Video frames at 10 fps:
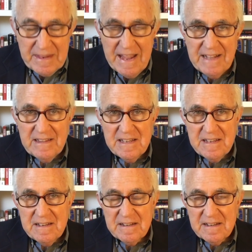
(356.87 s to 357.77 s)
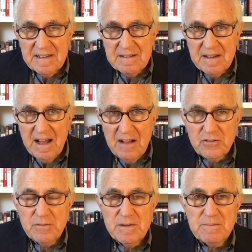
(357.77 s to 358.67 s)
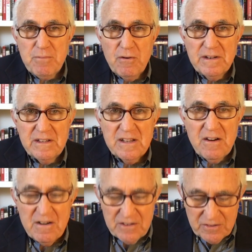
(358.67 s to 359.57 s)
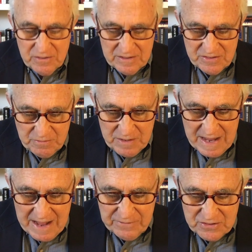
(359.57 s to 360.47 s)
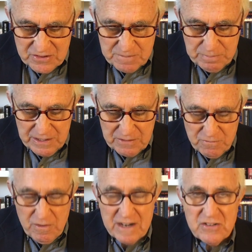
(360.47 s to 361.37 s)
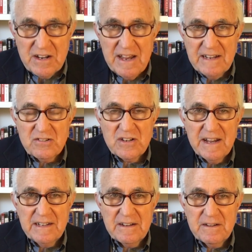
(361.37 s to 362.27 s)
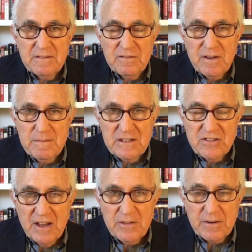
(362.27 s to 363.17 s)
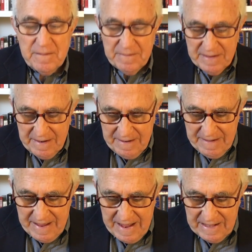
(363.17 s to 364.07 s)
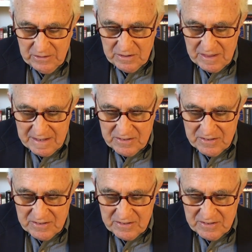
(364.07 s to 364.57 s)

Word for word: And the ultimate point in the article is that we have to split Russia and China from each other. And they